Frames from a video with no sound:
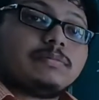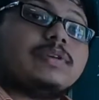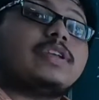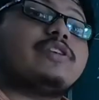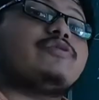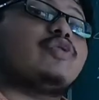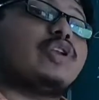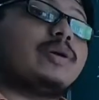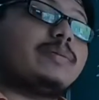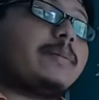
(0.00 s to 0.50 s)

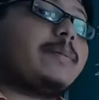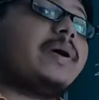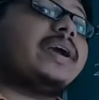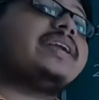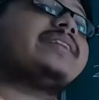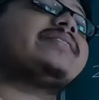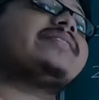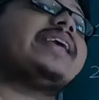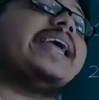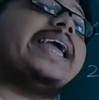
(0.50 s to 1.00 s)
If you remember,
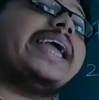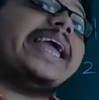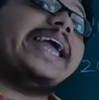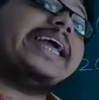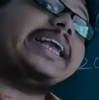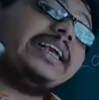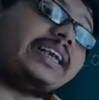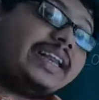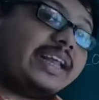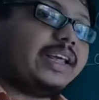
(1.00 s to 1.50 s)
it is
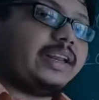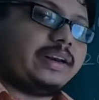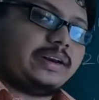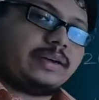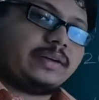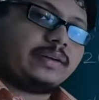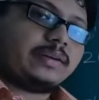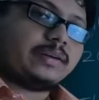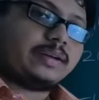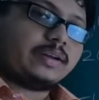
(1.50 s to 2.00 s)

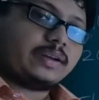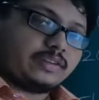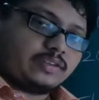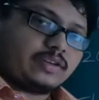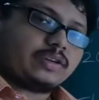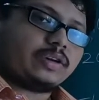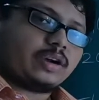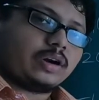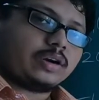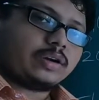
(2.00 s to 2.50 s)
18. Is
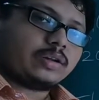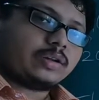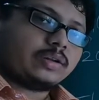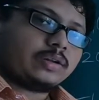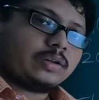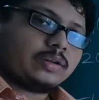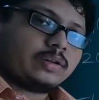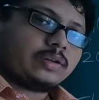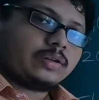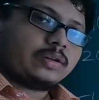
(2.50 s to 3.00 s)
it not?
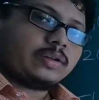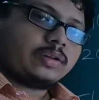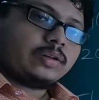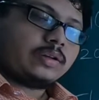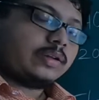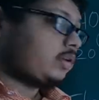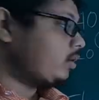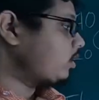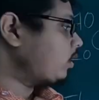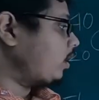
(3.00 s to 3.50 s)

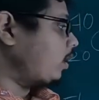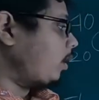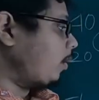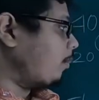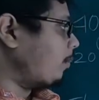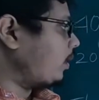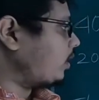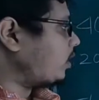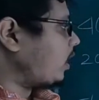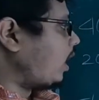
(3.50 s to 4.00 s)

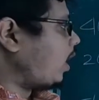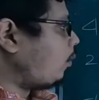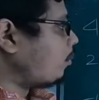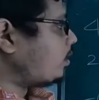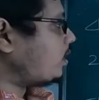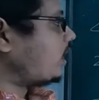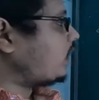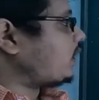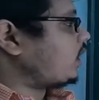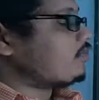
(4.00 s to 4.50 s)
But how
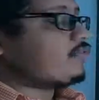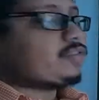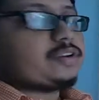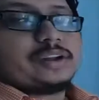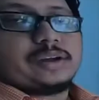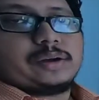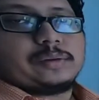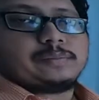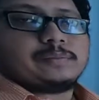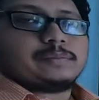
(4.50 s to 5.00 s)
many are left
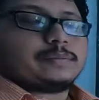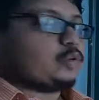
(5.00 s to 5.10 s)
here?